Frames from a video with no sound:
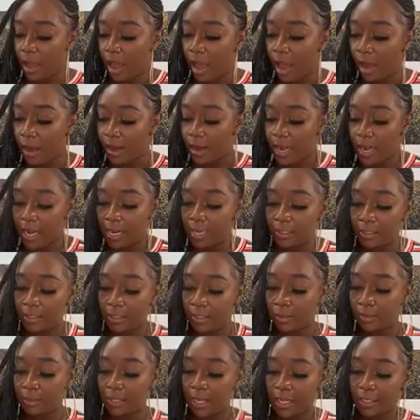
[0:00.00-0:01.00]
All right,
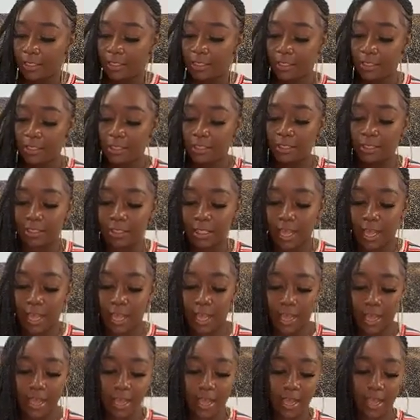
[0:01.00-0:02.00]
so let's just
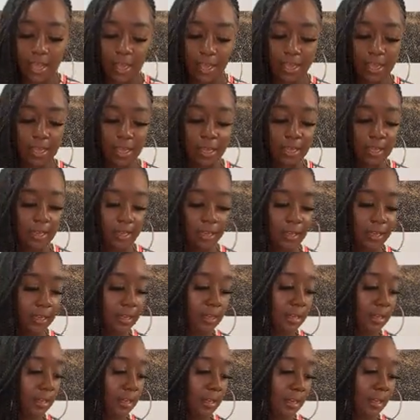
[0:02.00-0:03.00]
say
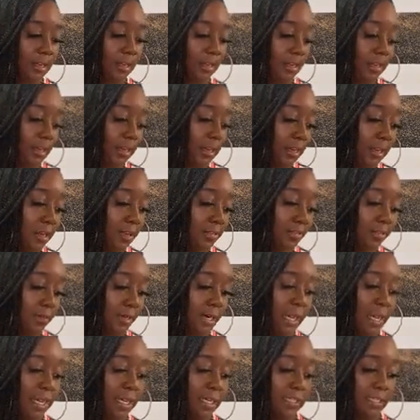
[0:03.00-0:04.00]
if we're
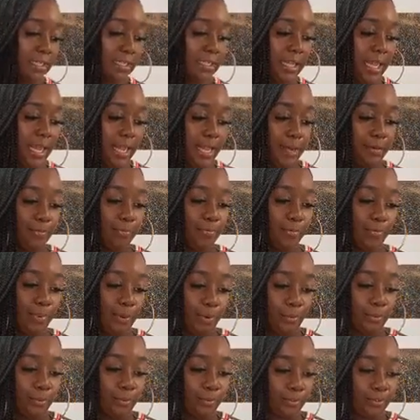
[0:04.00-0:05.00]
in the same
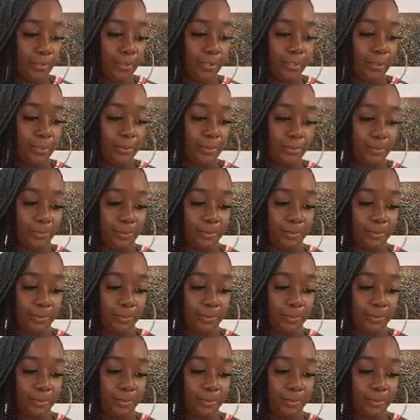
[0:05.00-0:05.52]
boat